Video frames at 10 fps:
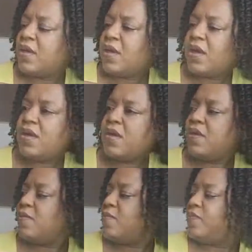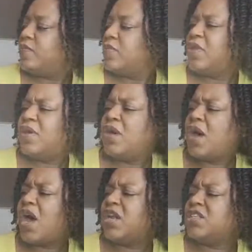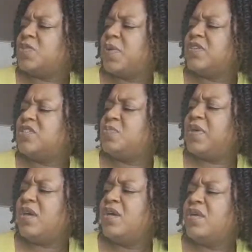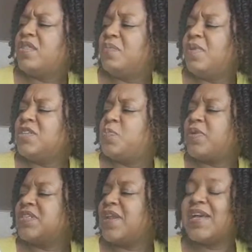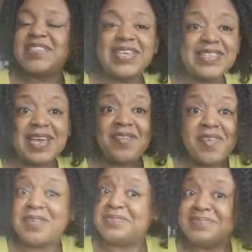um, and it's supposed to be the most breast-like teat ever,